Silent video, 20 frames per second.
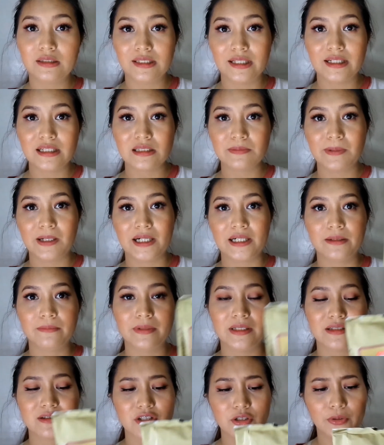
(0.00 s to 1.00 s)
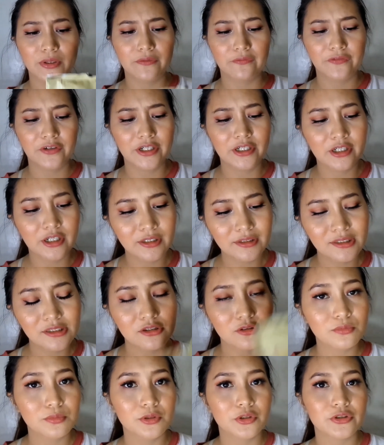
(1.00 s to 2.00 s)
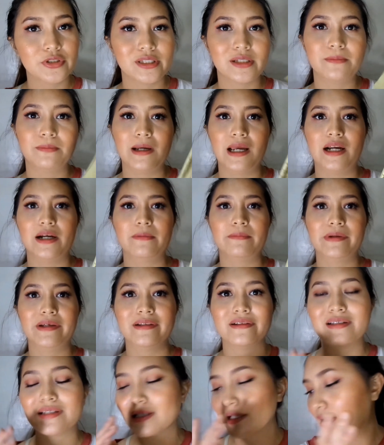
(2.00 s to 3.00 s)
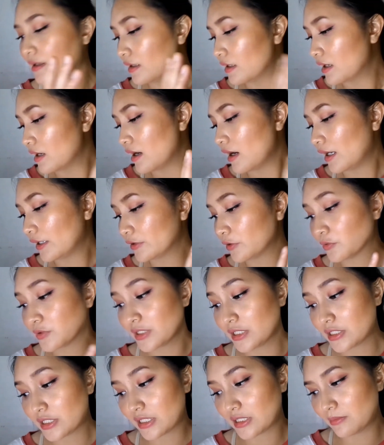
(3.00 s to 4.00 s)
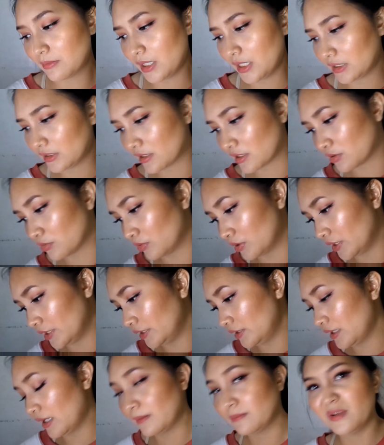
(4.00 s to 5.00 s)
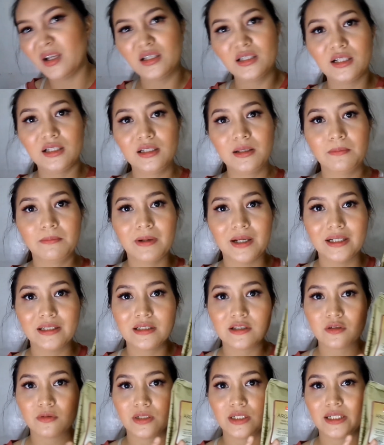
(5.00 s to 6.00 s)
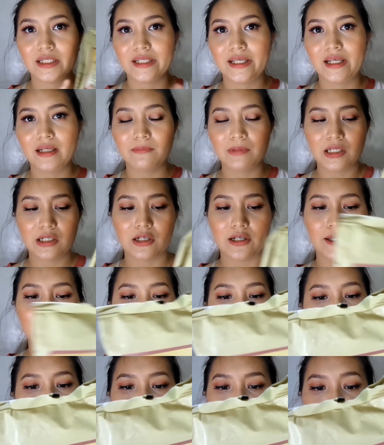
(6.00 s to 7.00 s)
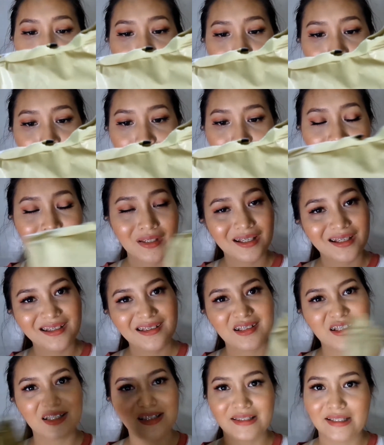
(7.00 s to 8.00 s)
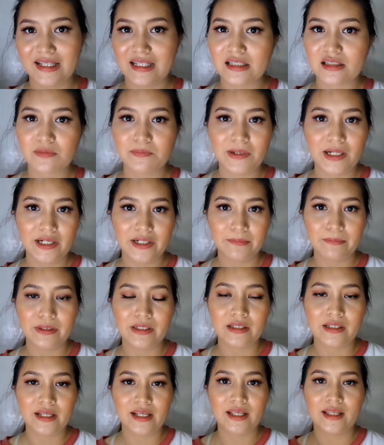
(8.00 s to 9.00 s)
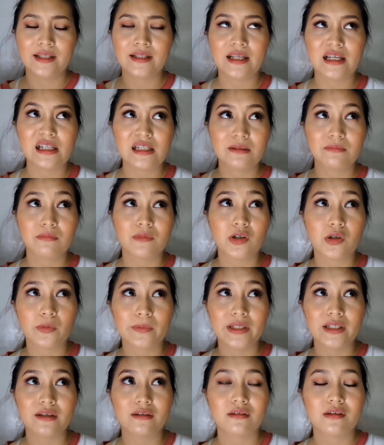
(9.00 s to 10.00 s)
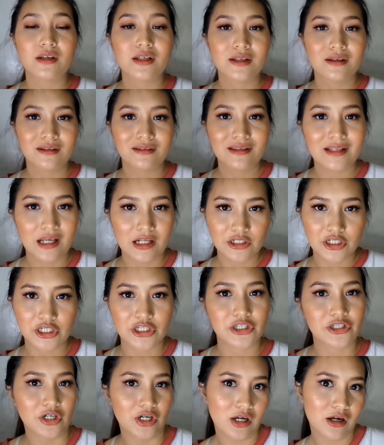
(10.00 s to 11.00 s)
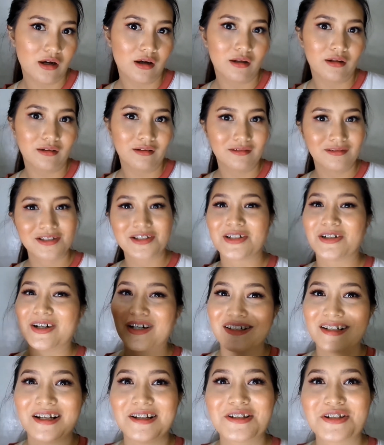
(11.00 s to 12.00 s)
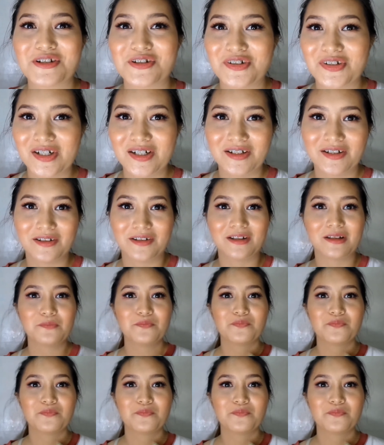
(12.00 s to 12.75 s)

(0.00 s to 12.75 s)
it contains parabens. So if you're not into producing parabens, I don't suggest buying this one. I'm not gonna buy this one again because it contains paraben. And I'm going natural. Natural.